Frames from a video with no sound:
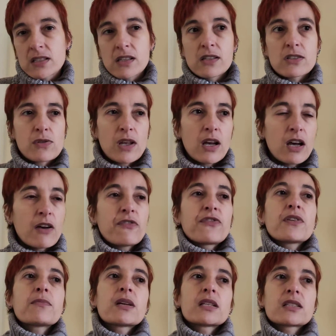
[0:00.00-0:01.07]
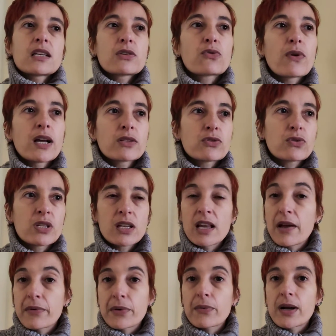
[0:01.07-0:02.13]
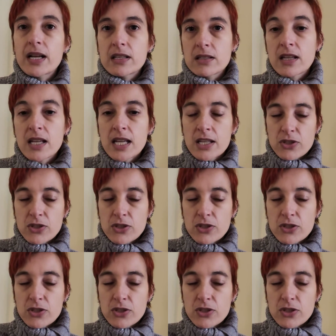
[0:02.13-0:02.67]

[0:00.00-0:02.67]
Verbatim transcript: There's uh, females that want to kill everyone,